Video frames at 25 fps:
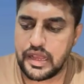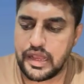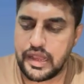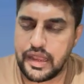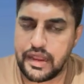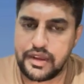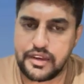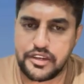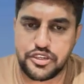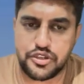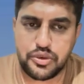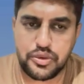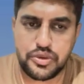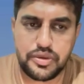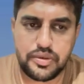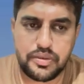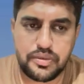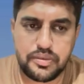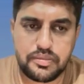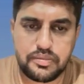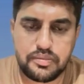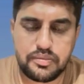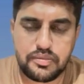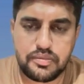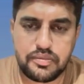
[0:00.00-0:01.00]
I'll show
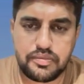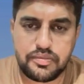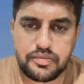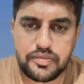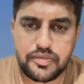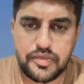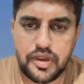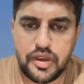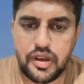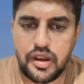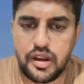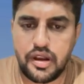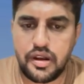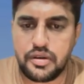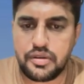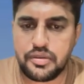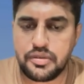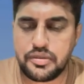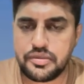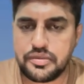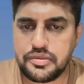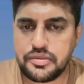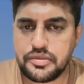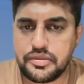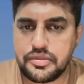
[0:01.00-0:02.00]
you
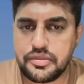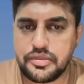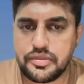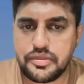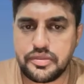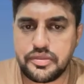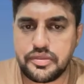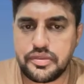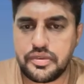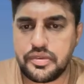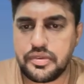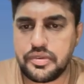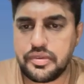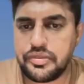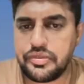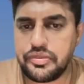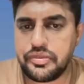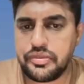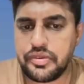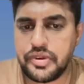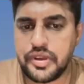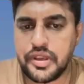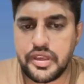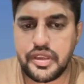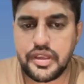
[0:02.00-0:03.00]
how
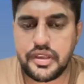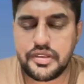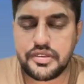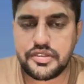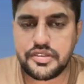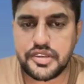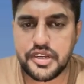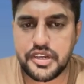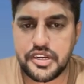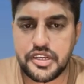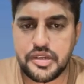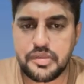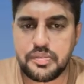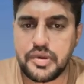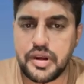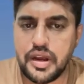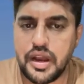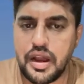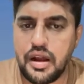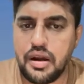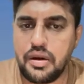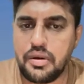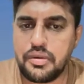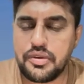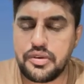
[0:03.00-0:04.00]
we set up,
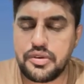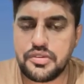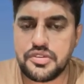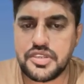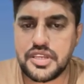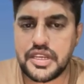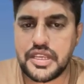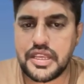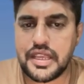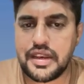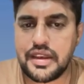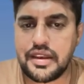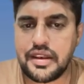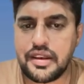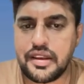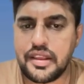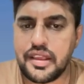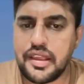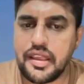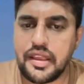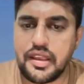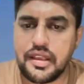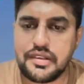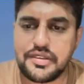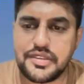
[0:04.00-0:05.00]
how user can
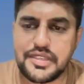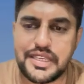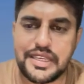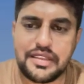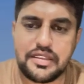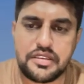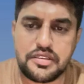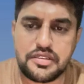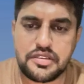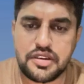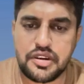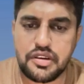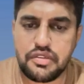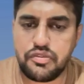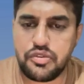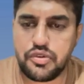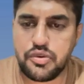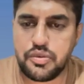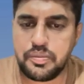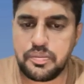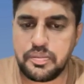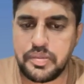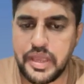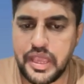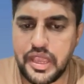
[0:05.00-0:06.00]
see this
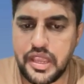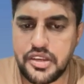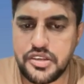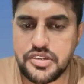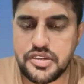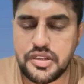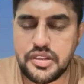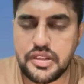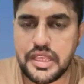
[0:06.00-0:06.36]
review page.